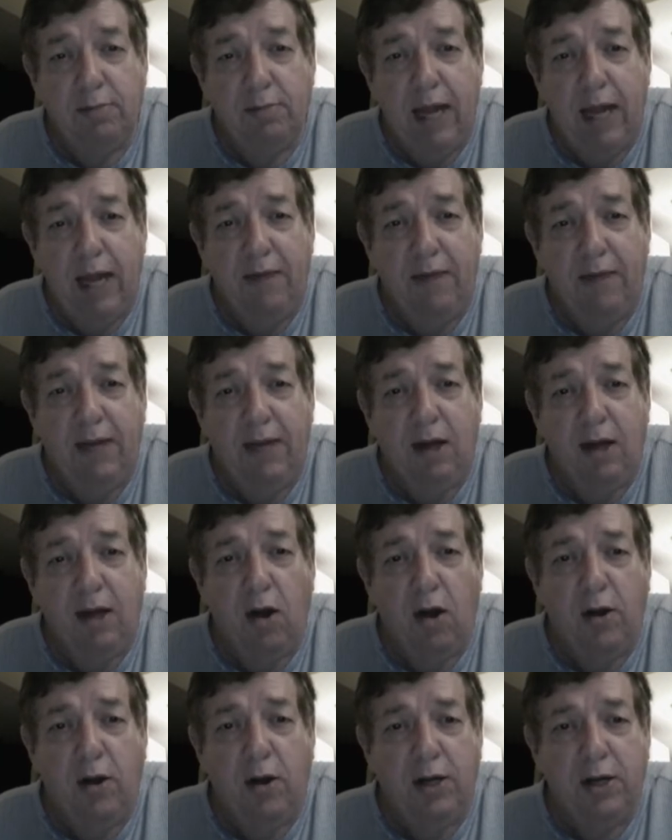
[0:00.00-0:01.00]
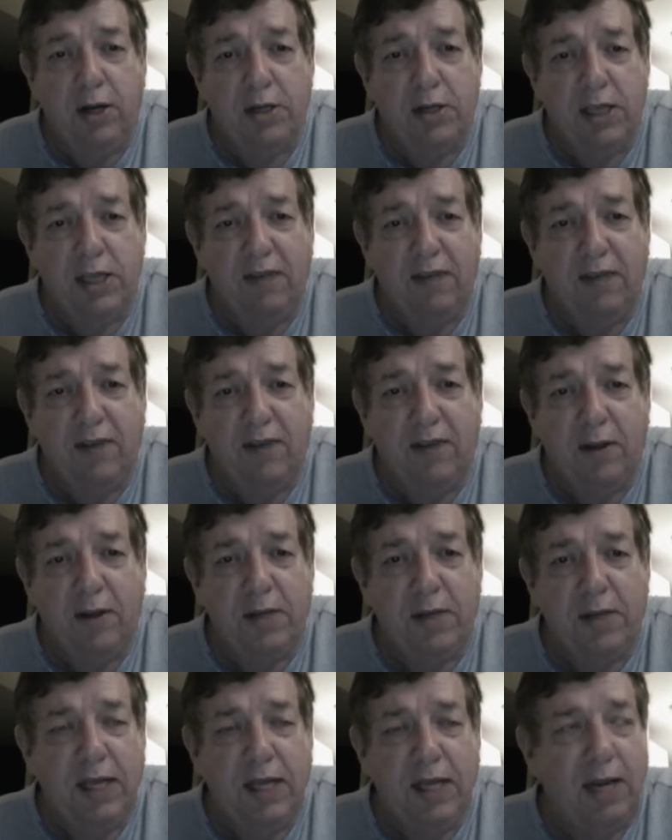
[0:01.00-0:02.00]
having it all to yourself all
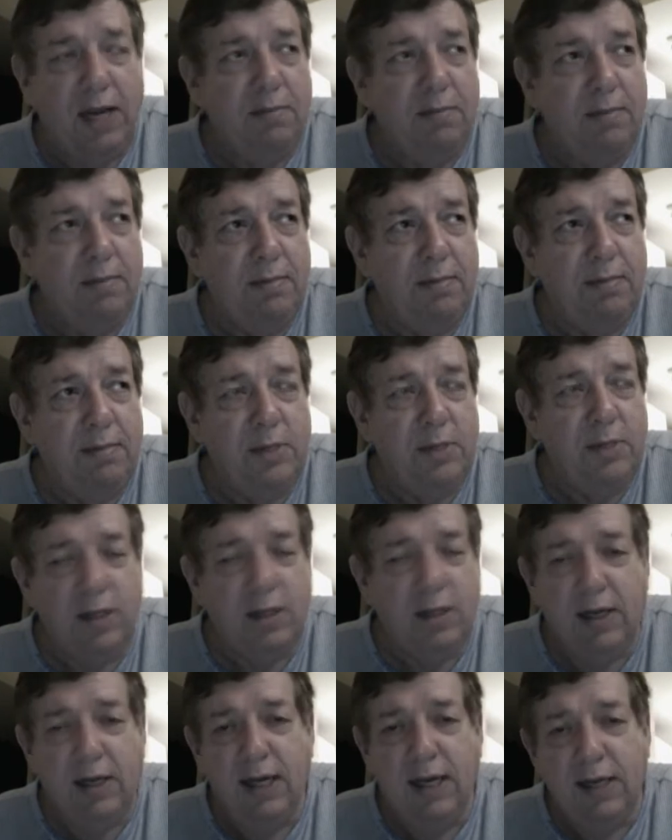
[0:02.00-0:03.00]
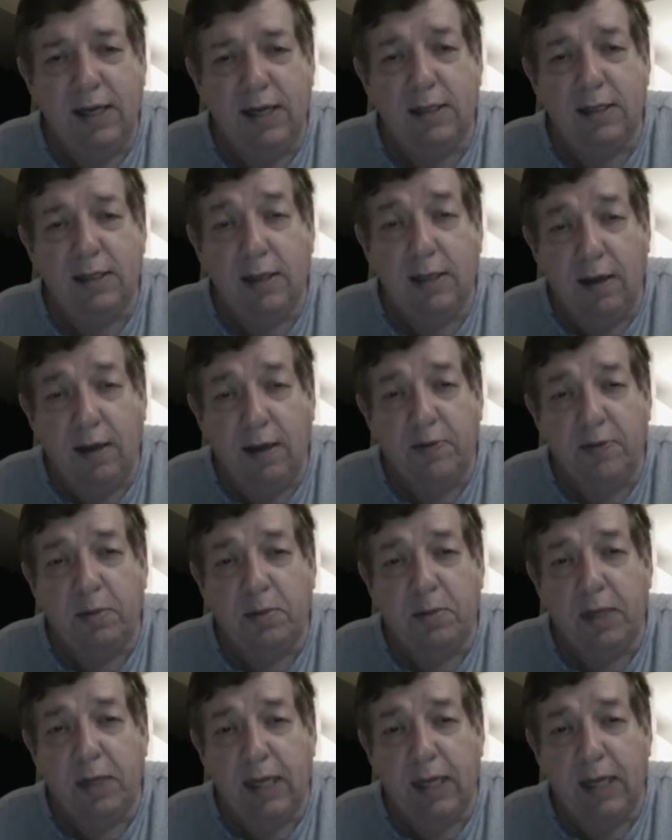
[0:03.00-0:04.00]
the time surely is
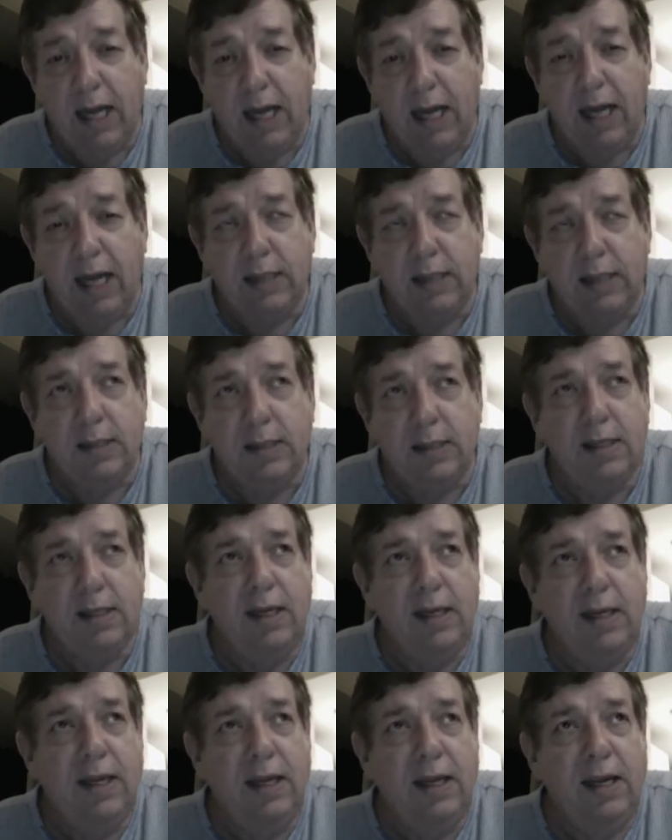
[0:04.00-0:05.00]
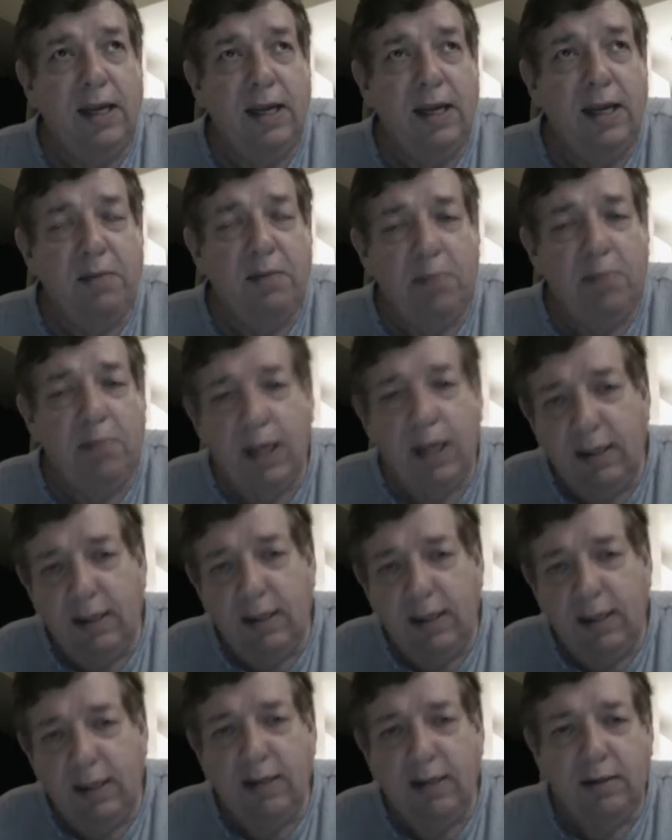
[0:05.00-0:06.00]
comfortable and nice. But,
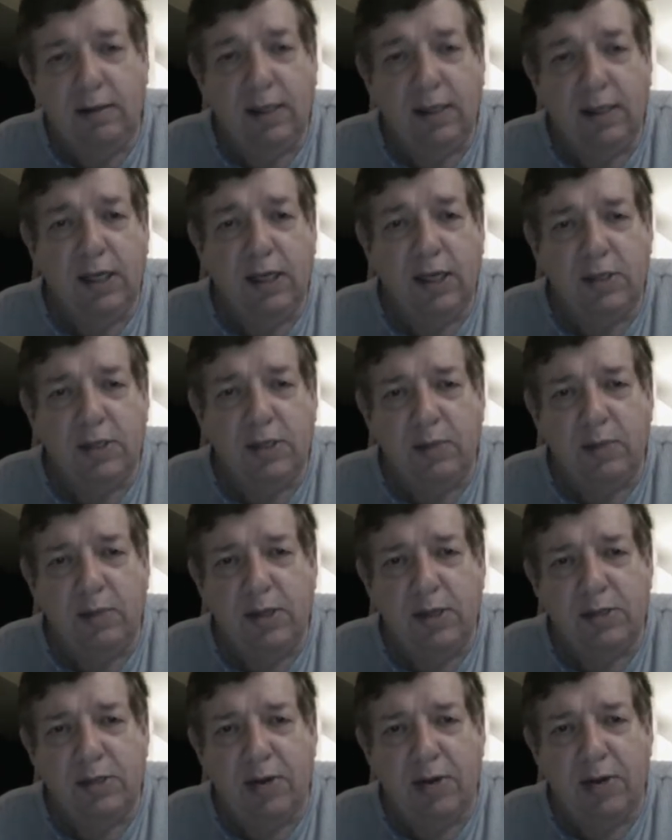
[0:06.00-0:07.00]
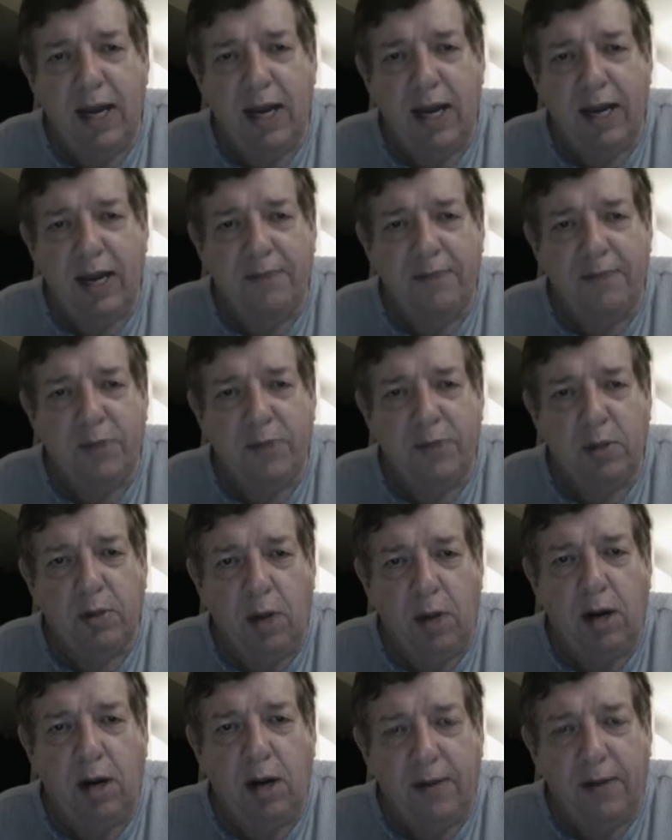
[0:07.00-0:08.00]
you know, a luxury once tried. So
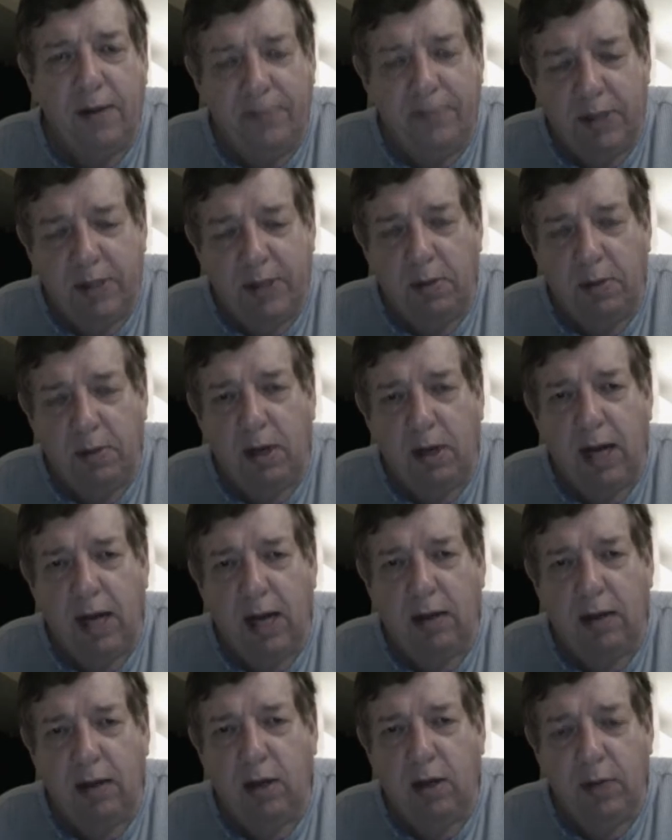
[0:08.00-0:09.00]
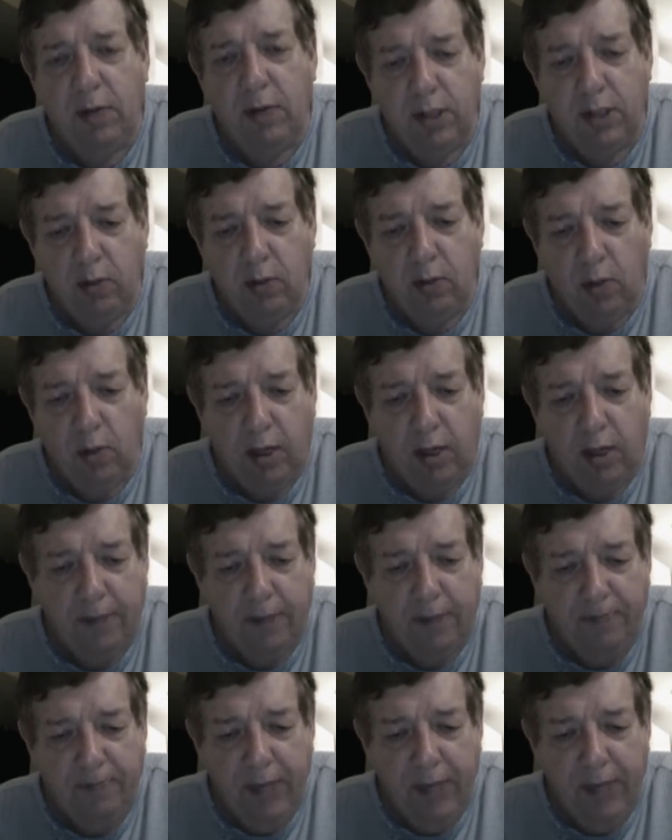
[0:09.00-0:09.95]
tomorrow, tomorrow I'll go into the water.